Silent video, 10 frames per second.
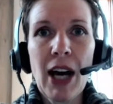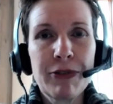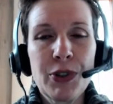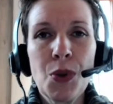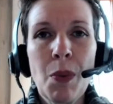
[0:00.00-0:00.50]

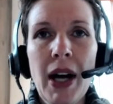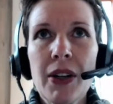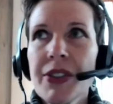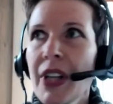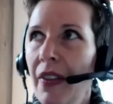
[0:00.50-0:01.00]
2
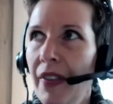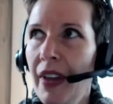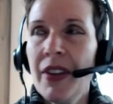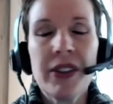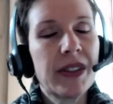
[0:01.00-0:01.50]
miles, and
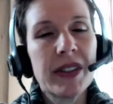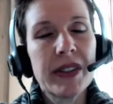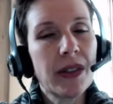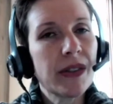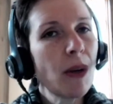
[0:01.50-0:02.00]
then there's this
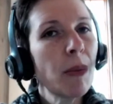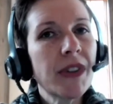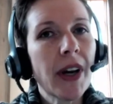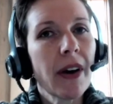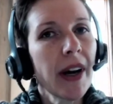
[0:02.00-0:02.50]
little
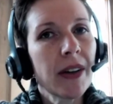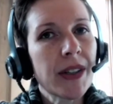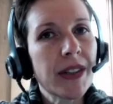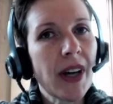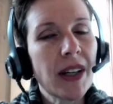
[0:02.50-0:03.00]
cemetery on the
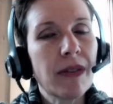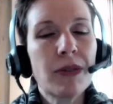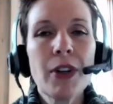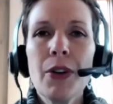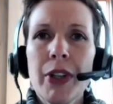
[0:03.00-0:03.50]
side of
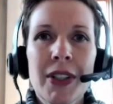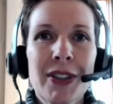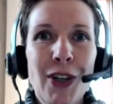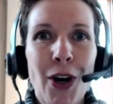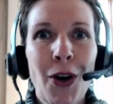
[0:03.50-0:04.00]
the road. And
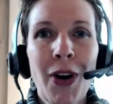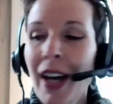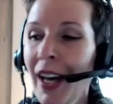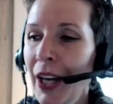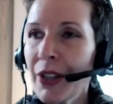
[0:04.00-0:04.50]
so
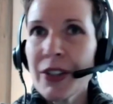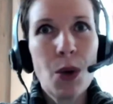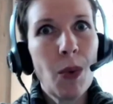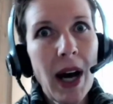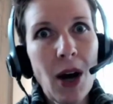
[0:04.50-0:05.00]
you
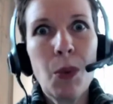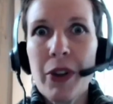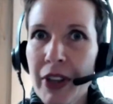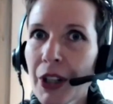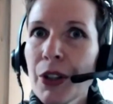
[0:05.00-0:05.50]
say, wow, well,
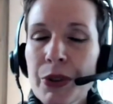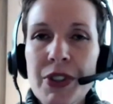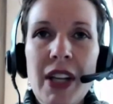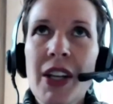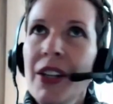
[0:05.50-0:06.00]
and
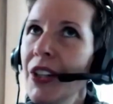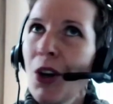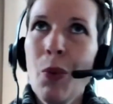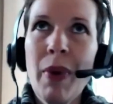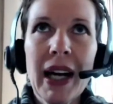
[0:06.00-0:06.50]
then you
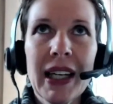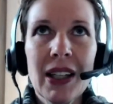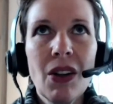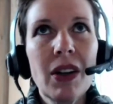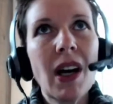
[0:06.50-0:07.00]
go back
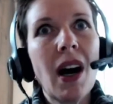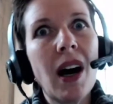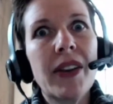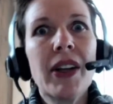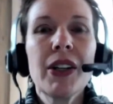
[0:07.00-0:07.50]
and look,
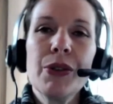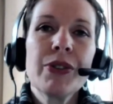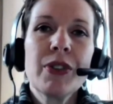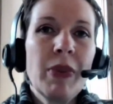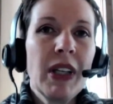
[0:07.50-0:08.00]
there
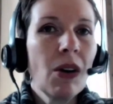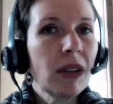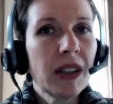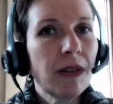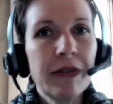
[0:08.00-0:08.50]
used to be a
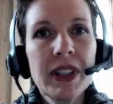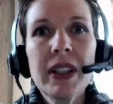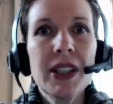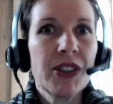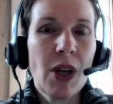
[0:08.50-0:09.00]
whole little
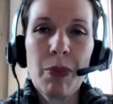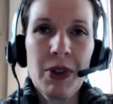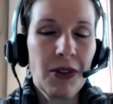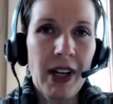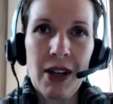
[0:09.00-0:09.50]
village up
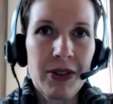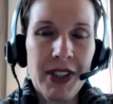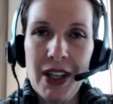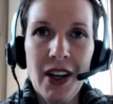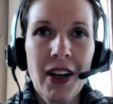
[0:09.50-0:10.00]
and around
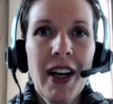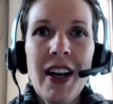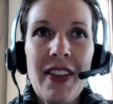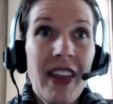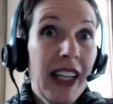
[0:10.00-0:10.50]
here
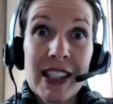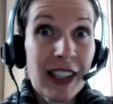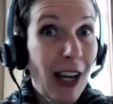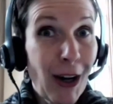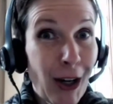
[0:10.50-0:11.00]
that
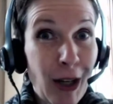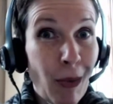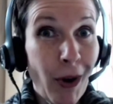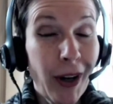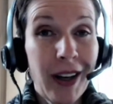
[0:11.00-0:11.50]
isn't there
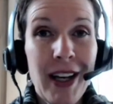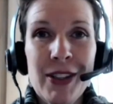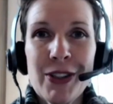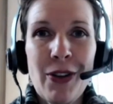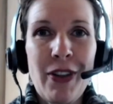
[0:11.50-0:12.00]
anymore.
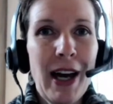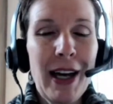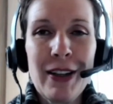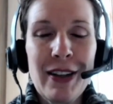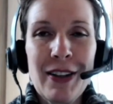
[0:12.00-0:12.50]
And so
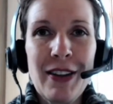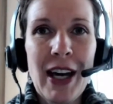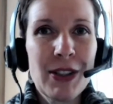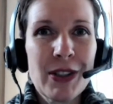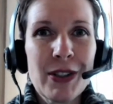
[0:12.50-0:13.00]

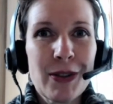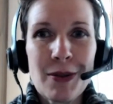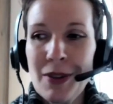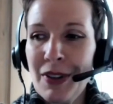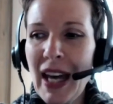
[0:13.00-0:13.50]

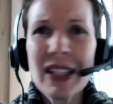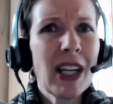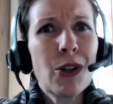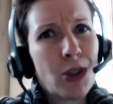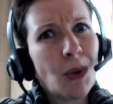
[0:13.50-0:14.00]
that
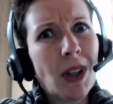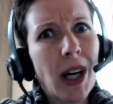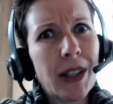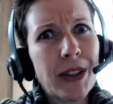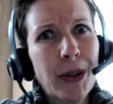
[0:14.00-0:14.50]
tells you a
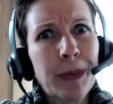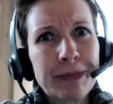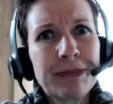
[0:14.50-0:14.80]
lot too.